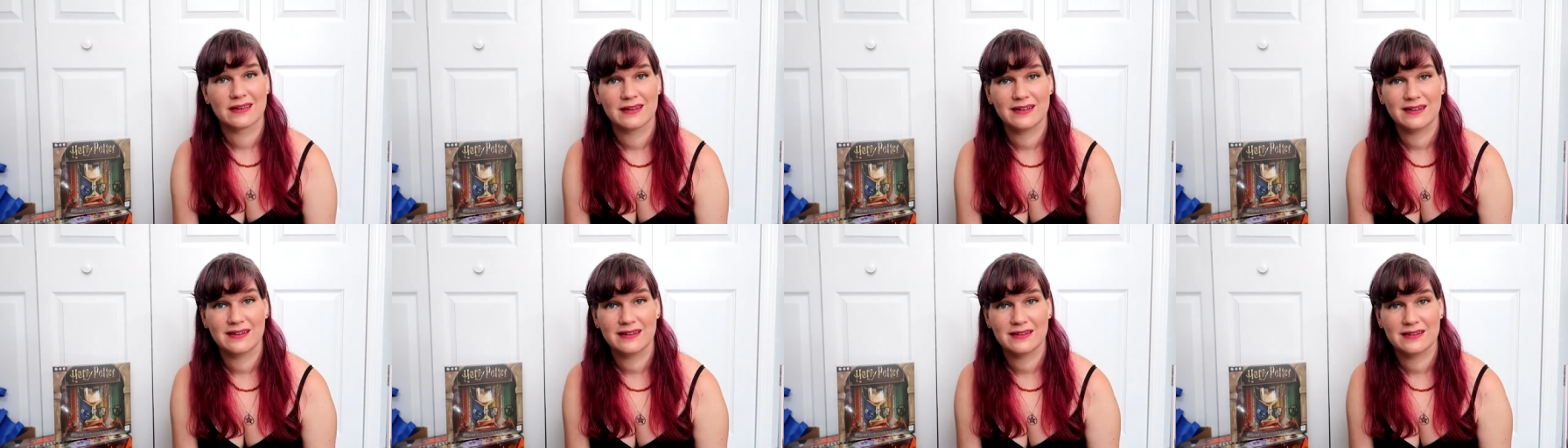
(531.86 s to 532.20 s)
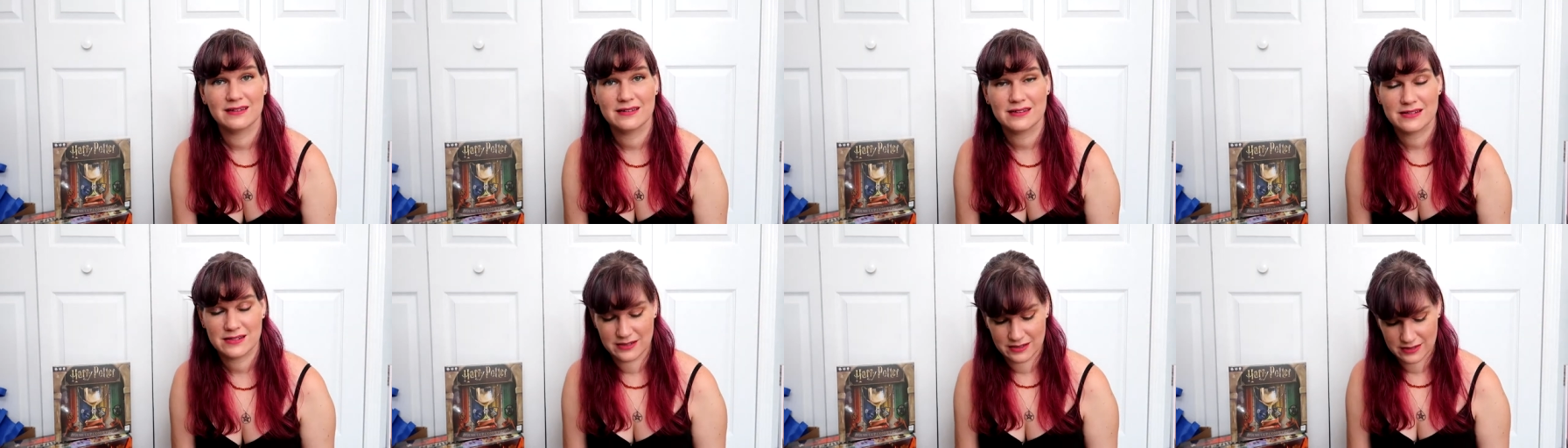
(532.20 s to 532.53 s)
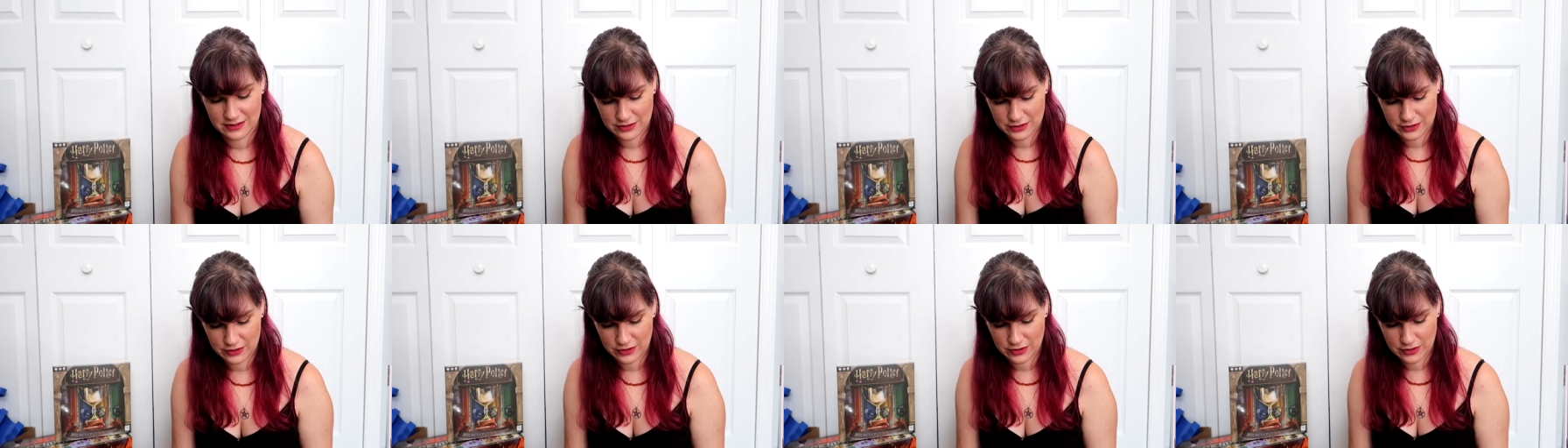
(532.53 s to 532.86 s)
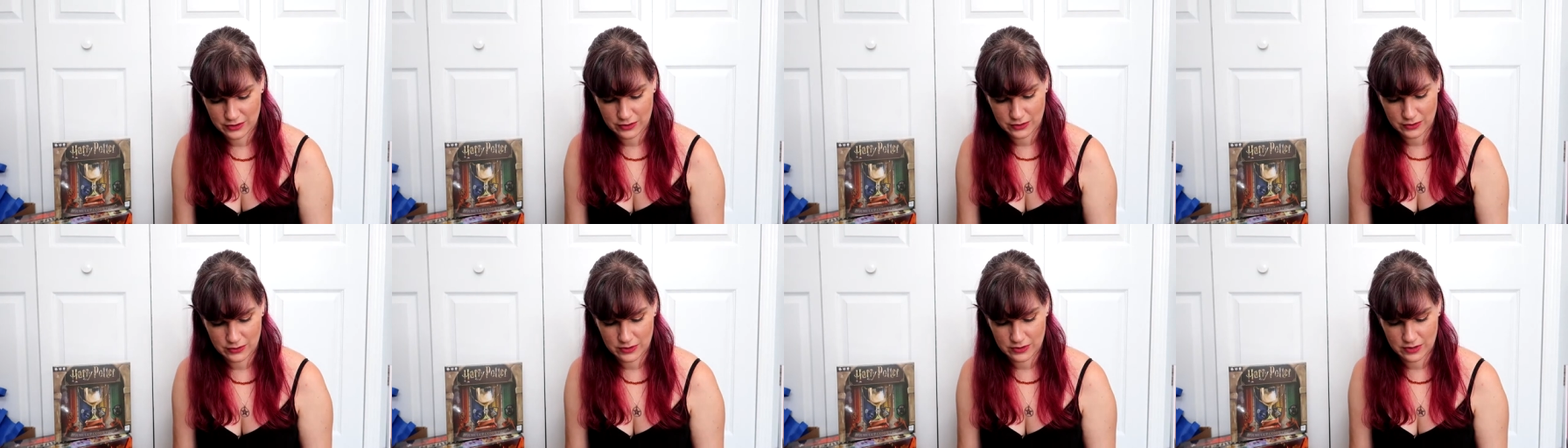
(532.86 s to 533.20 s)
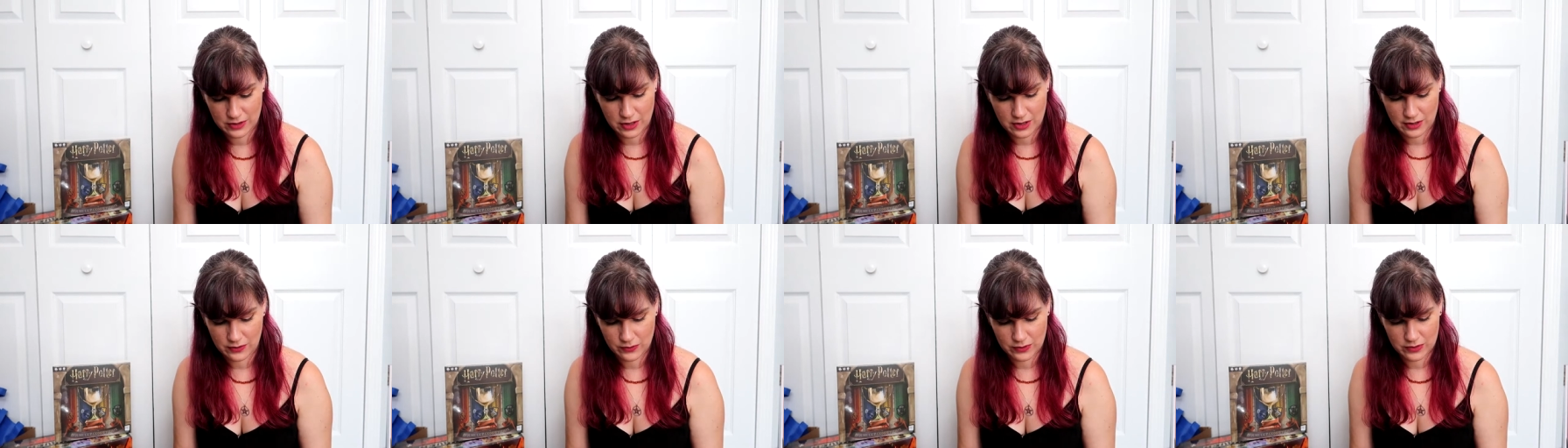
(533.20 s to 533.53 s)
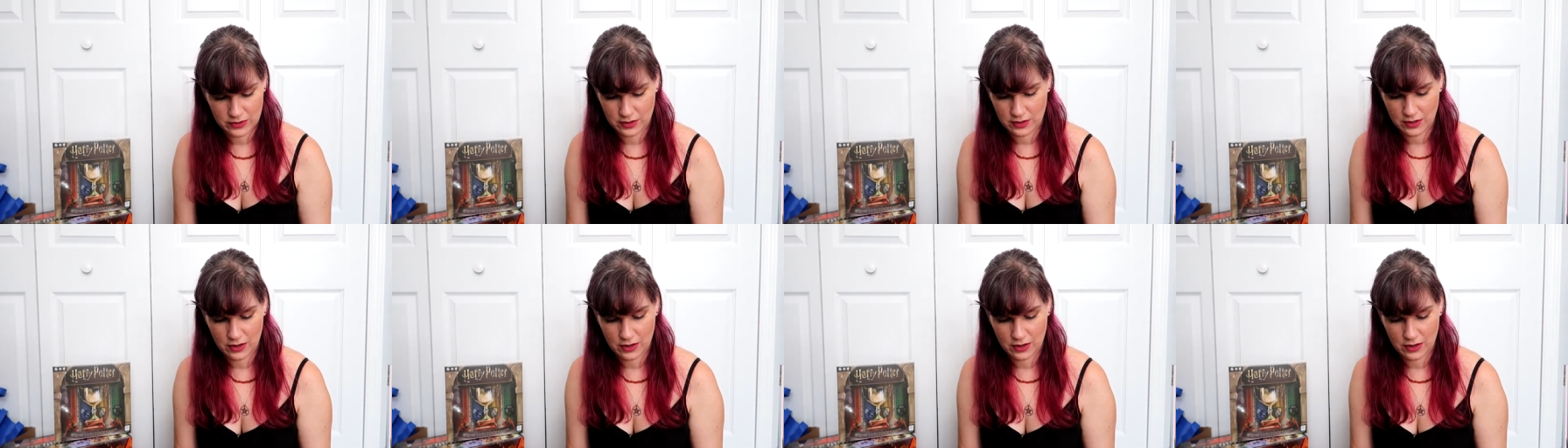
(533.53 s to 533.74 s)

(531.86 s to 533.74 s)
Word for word: And to go along with